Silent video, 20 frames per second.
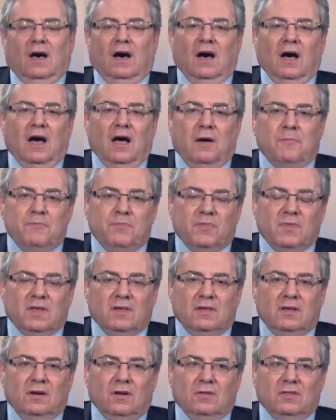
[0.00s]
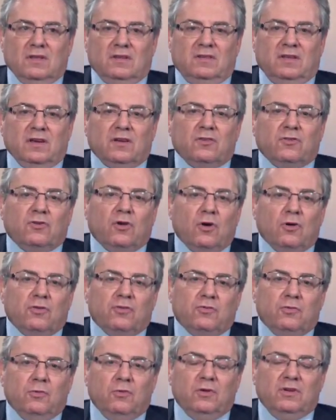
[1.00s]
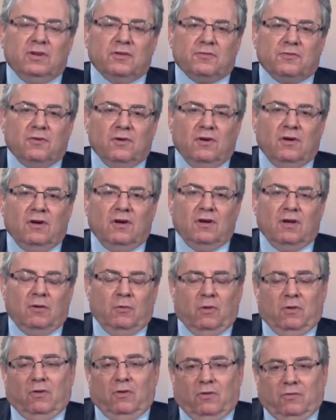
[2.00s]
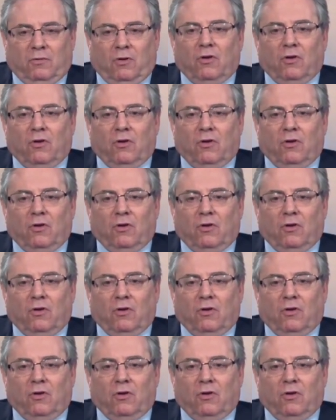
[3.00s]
The ticks go through a different.